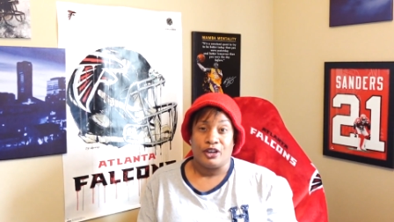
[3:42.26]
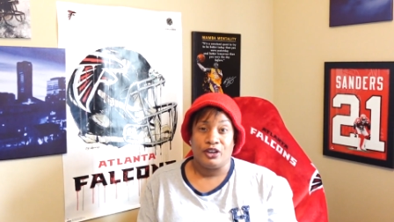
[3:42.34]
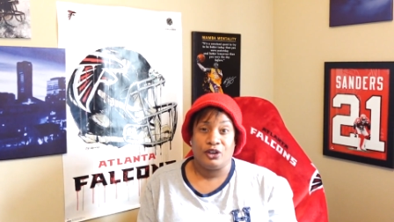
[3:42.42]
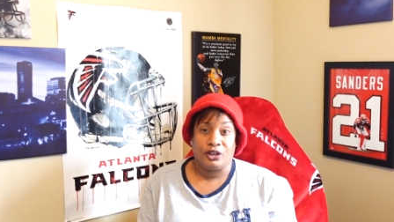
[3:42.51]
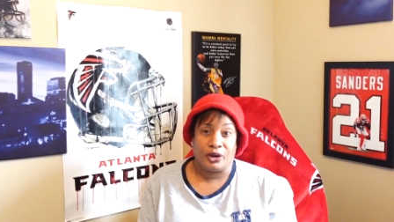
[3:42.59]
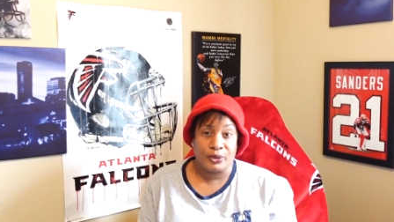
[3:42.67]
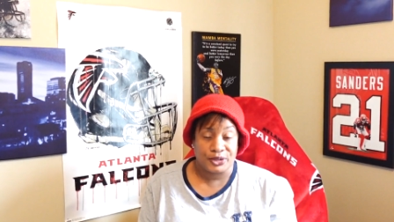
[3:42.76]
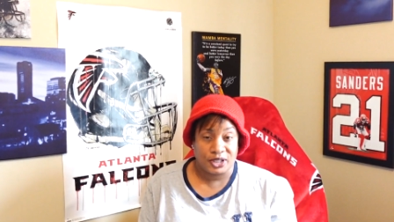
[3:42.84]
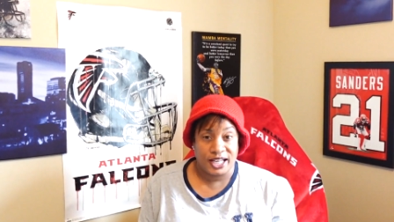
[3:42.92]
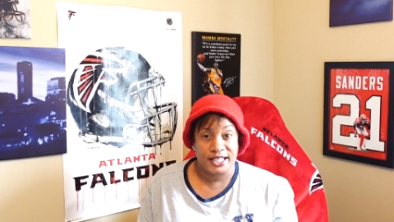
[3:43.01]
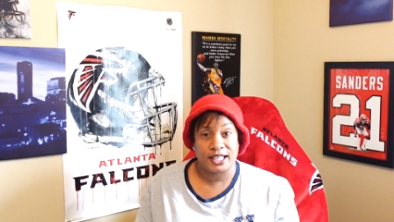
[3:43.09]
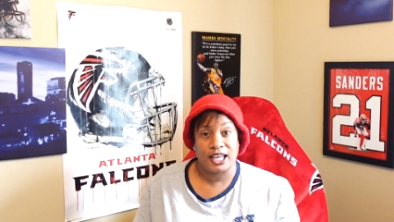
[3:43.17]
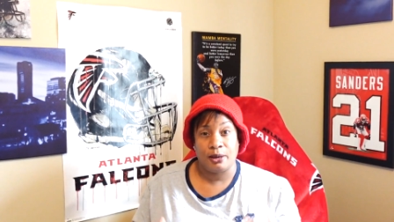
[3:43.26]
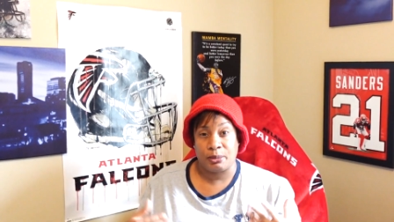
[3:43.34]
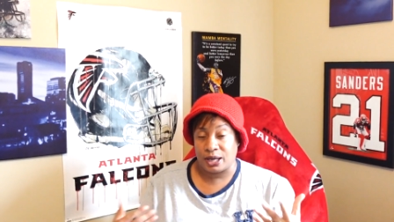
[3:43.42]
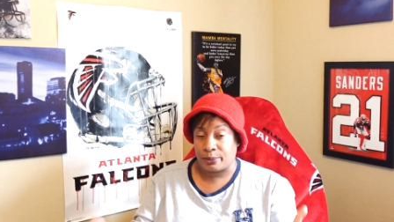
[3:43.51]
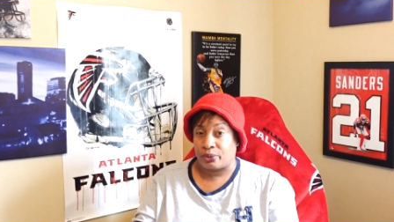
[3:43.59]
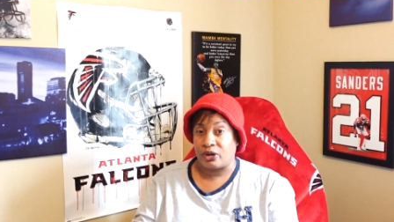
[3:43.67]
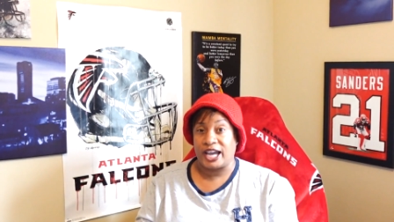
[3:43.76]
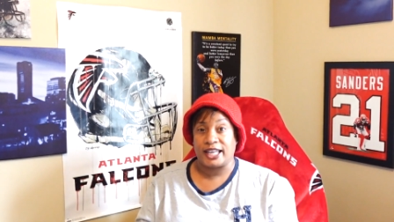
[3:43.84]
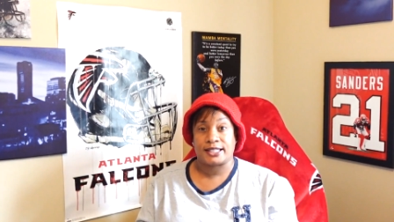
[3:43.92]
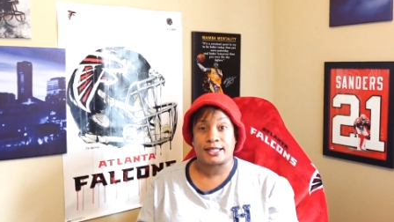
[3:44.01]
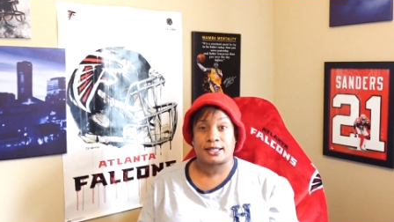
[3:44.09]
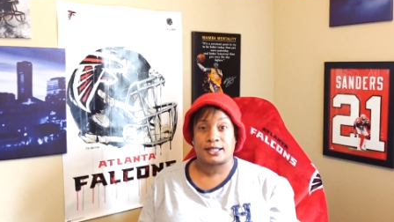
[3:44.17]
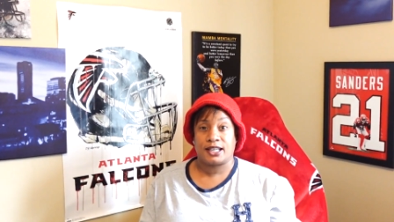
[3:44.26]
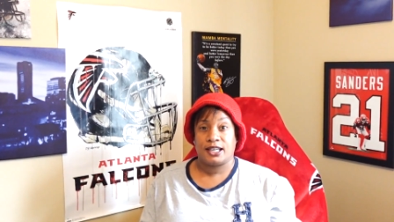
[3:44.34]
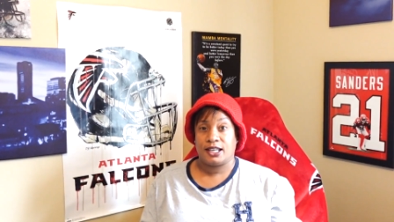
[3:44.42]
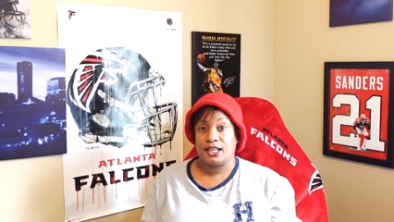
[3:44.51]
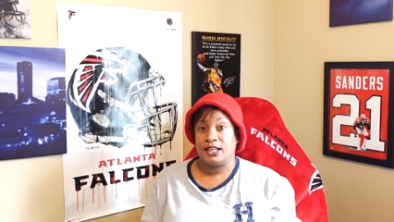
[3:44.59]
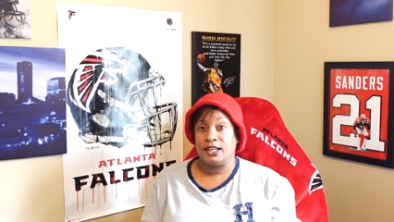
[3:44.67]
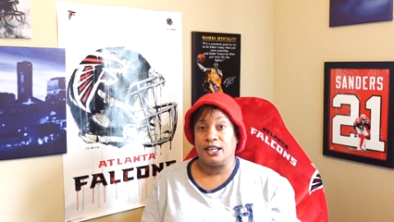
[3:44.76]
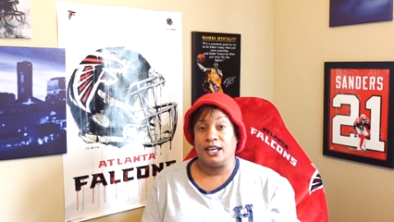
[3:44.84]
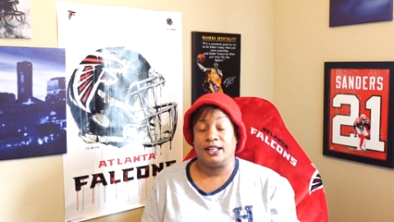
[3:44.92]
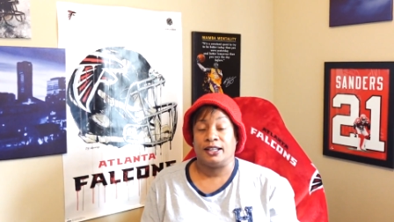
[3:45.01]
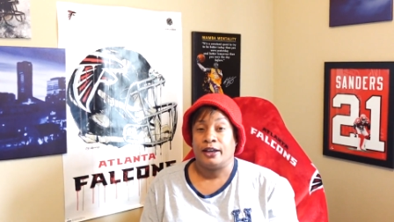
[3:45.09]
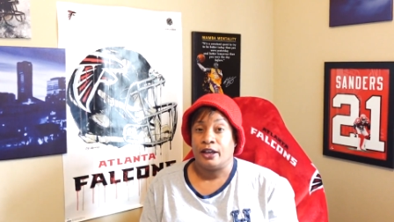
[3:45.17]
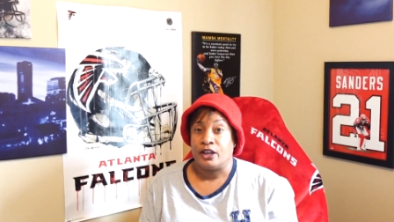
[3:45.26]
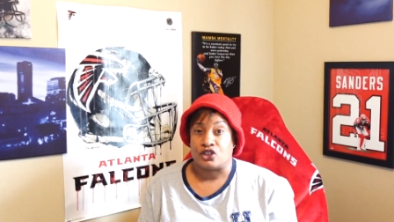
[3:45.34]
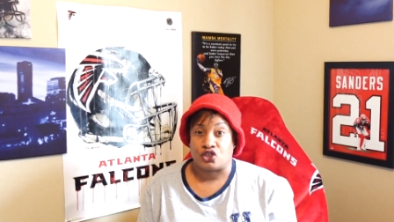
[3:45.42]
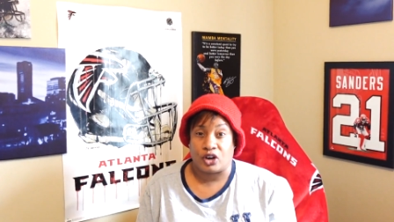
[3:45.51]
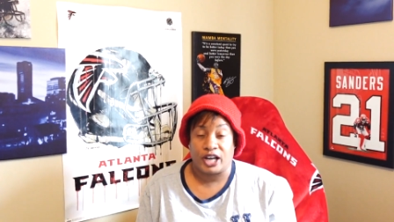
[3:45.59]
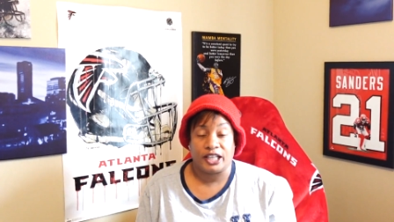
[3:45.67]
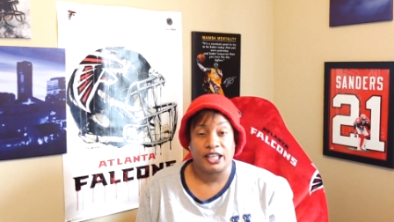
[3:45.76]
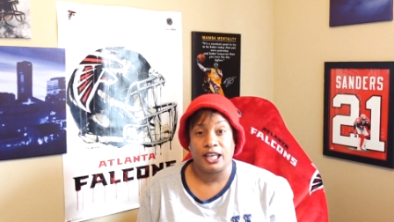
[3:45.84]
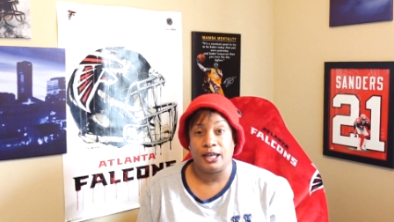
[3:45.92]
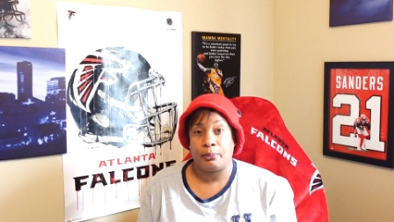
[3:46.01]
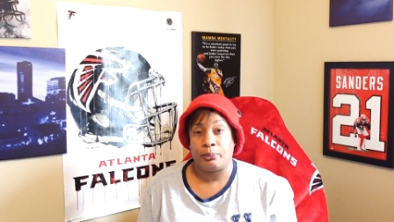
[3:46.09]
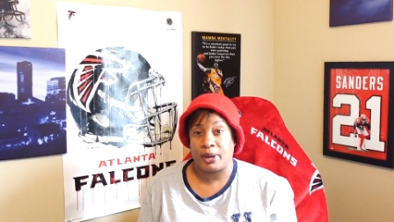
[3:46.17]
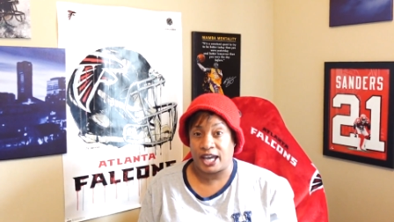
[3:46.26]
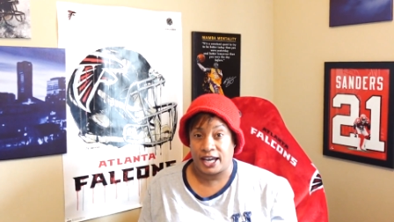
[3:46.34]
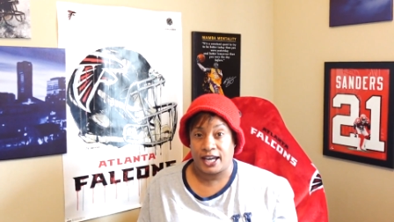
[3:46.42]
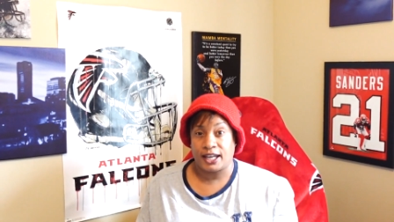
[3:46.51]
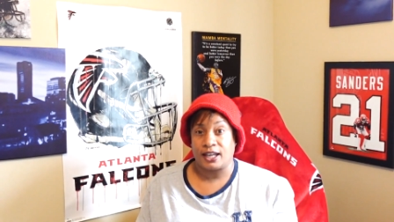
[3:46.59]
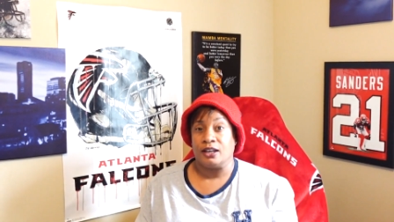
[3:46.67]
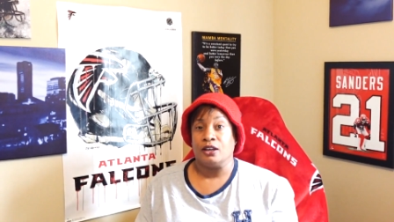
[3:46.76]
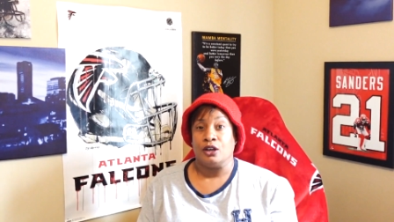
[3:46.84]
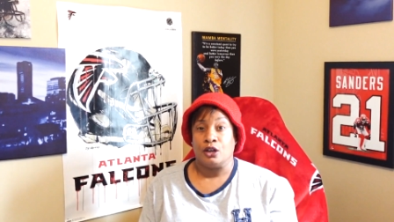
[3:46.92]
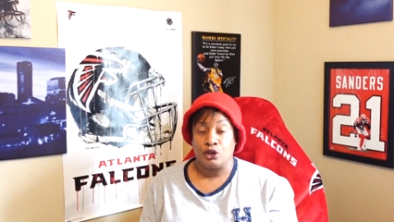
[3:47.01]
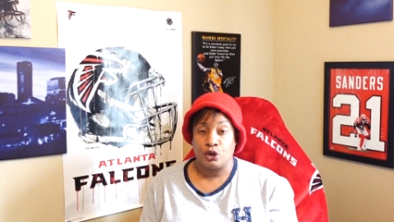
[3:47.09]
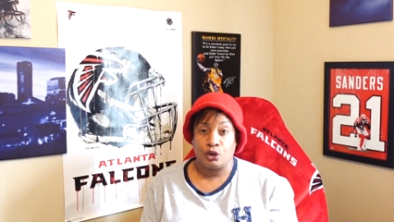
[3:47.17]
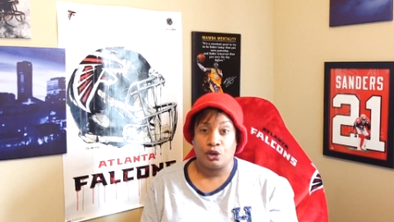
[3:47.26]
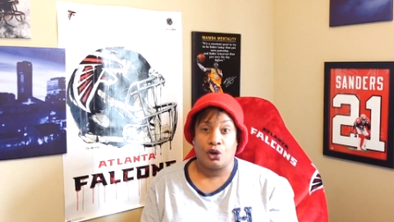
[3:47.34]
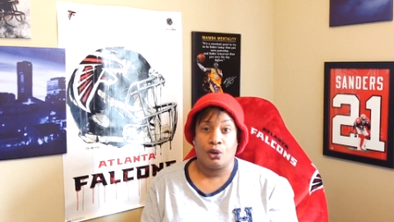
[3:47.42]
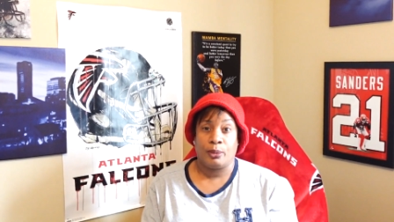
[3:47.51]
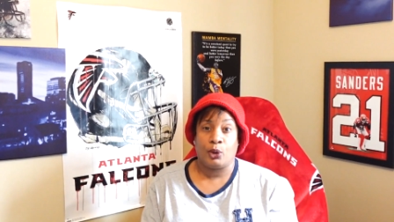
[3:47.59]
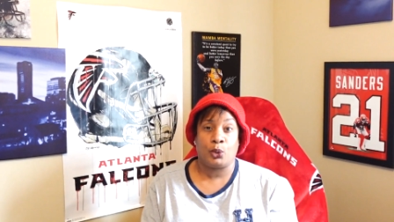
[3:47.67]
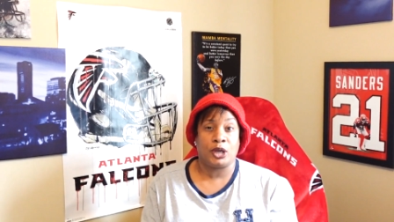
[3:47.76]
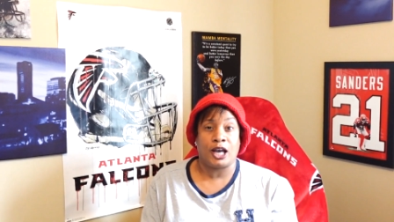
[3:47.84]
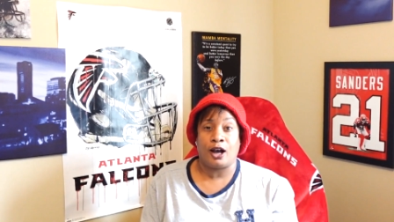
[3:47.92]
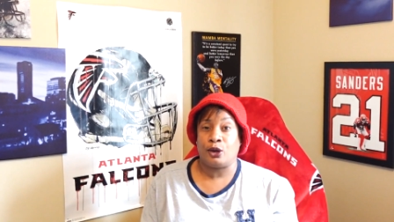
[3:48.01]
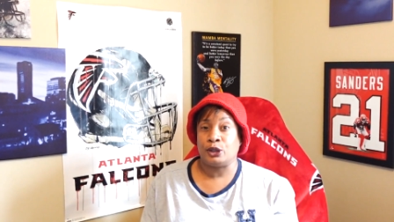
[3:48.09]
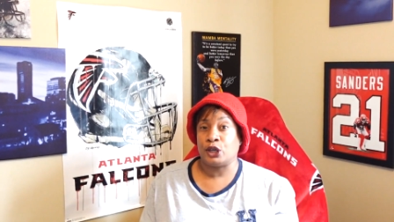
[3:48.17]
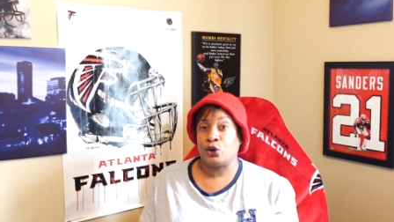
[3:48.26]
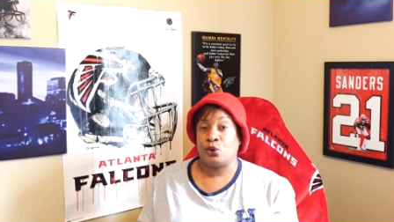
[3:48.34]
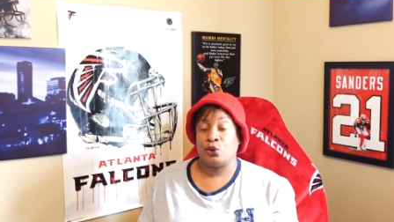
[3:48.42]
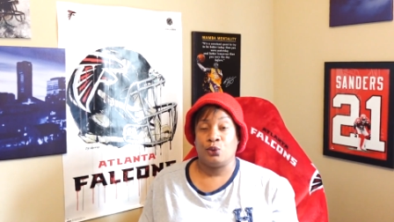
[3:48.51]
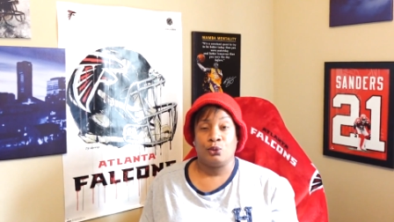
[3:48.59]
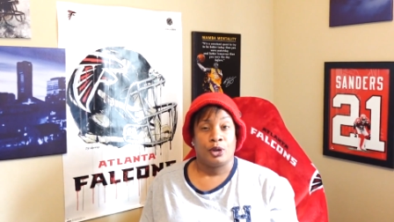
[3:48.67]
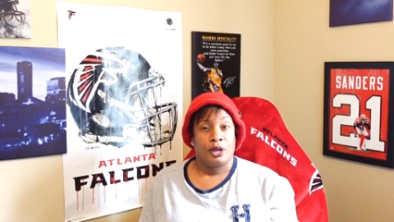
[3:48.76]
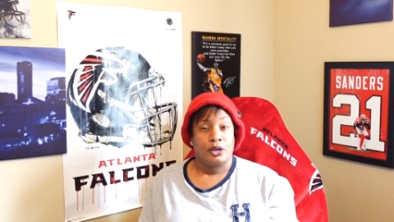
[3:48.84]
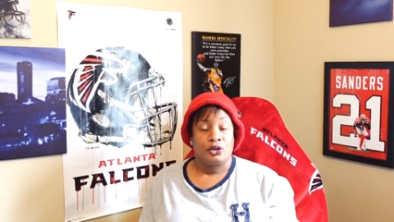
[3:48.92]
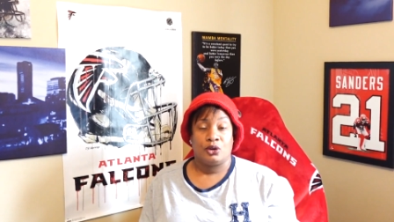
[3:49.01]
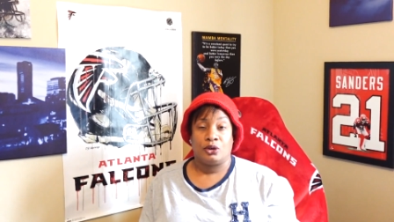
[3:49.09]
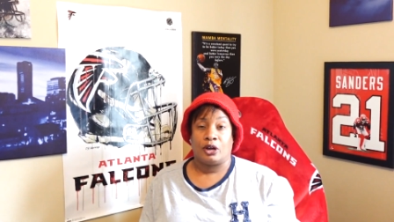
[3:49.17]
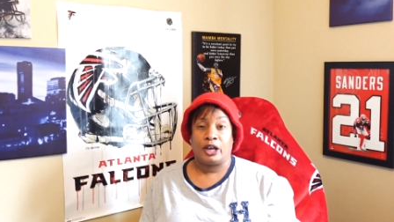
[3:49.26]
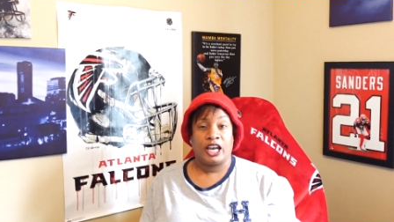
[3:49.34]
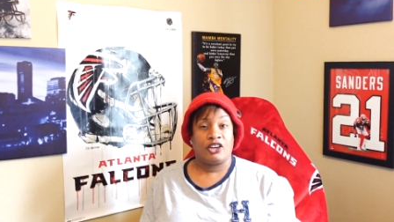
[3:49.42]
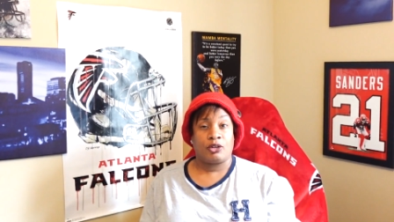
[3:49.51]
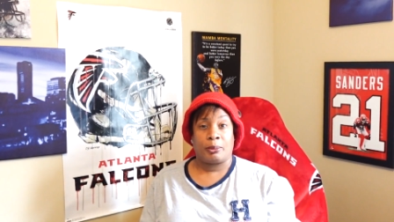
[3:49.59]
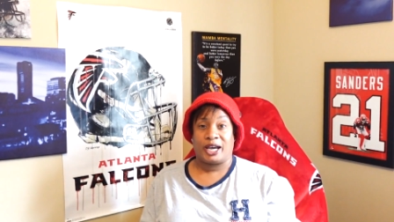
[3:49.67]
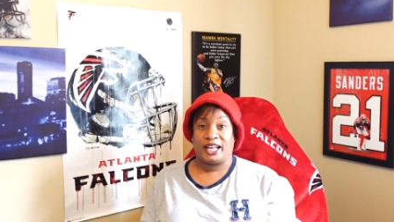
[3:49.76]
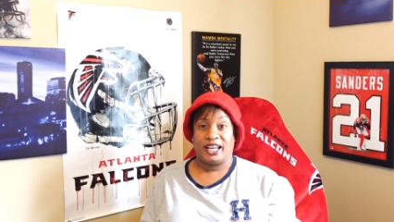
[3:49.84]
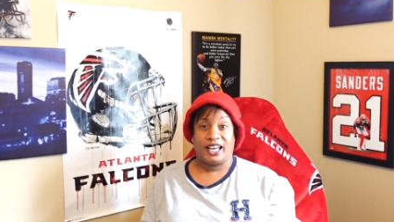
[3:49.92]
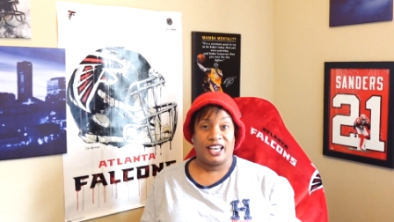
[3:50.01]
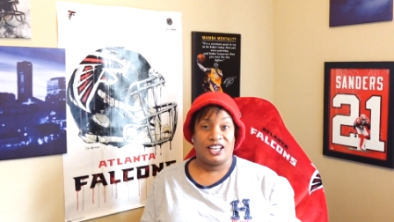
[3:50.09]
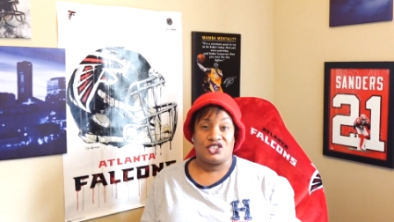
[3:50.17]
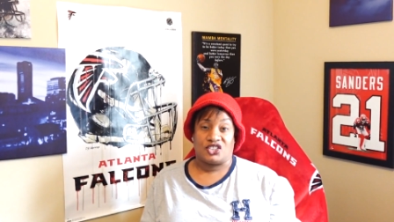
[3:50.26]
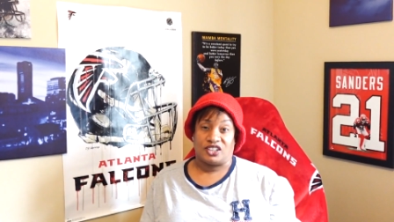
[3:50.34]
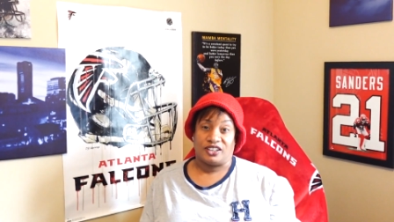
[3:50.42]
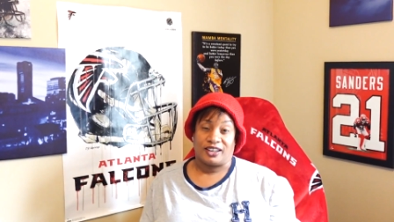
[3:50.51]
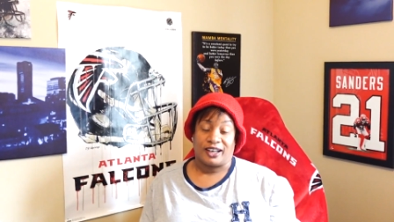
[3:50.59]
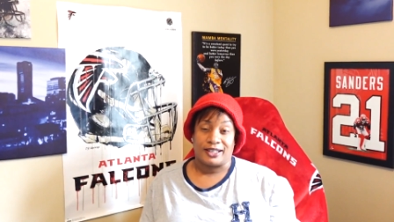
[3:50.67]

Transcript: You know, so they say he's been practicing and trying to get back, you know, but we all know, you know, everybody aging.